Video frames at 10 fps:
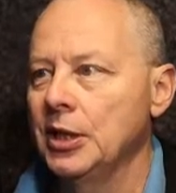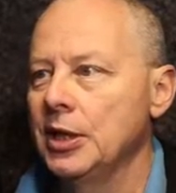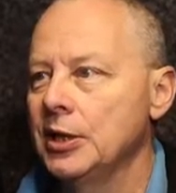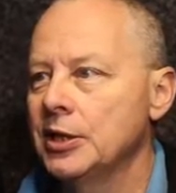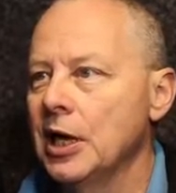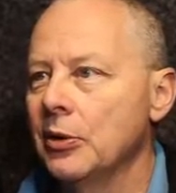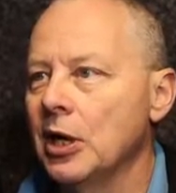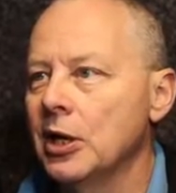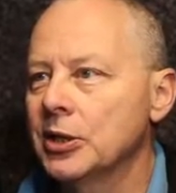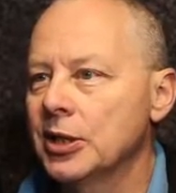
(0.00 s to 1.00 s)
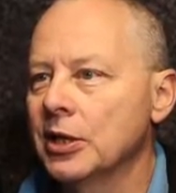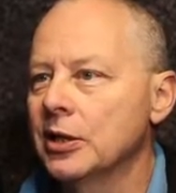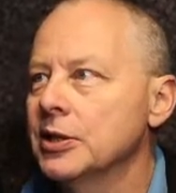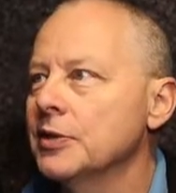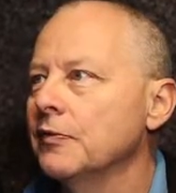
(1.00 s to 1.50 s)
It's now asking
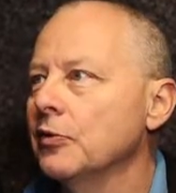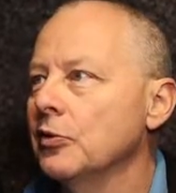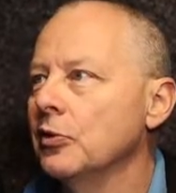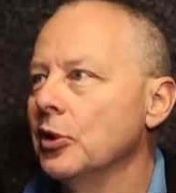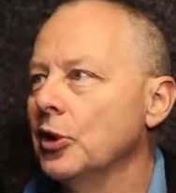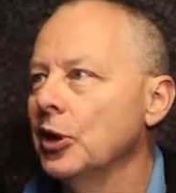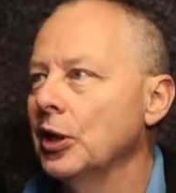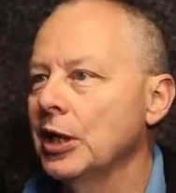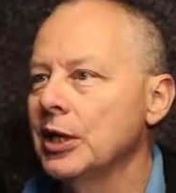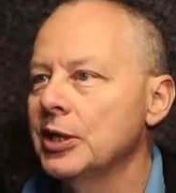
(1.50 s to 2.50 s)
us for a